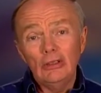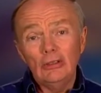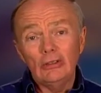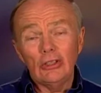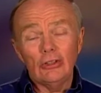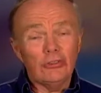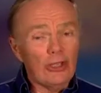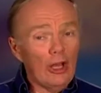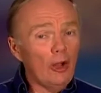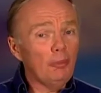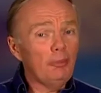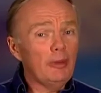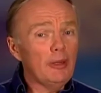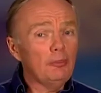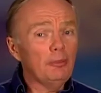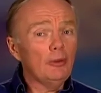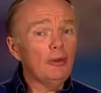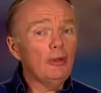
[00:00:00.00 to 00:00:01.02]
to tell
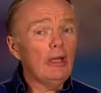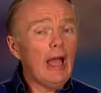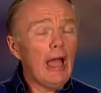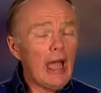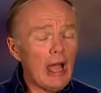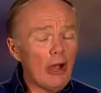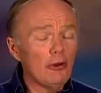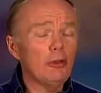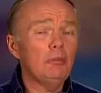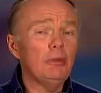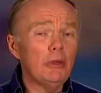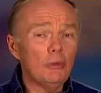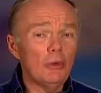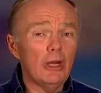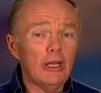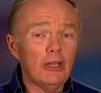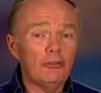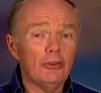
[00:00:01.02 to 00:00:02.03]
people how to be
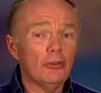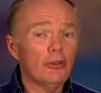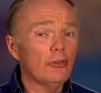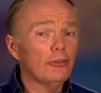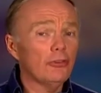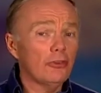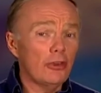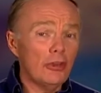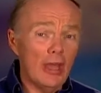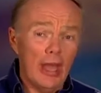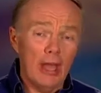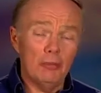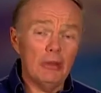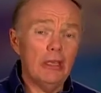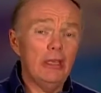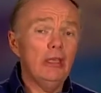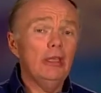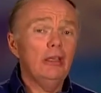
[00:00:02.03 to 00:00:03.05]
ready for the
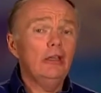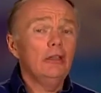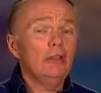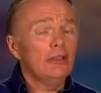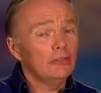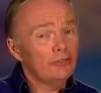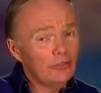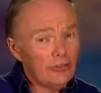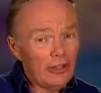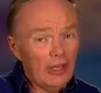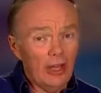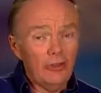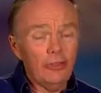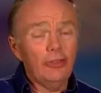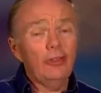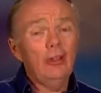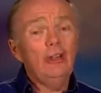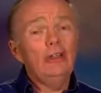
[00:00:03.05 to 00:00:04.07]
tsunami of
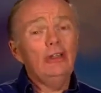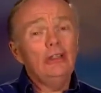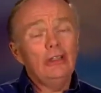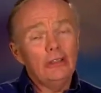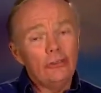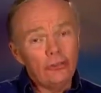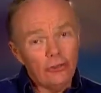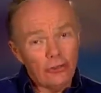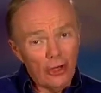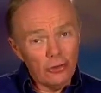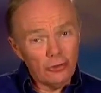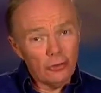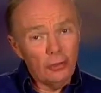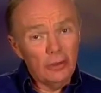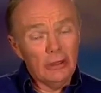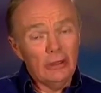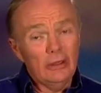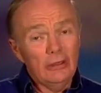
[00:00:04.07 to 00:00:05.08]
death and
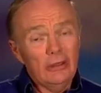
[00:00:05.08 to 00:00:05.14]
judgment